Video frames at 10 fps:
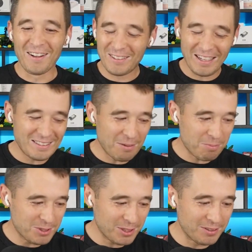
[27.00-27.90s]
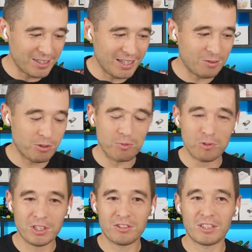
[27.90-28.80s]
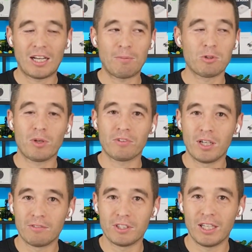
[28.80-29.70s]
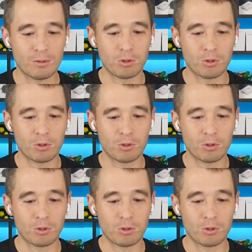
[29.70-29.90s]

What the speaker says: today's episode, we have some really interesting topics we haven't covered yet.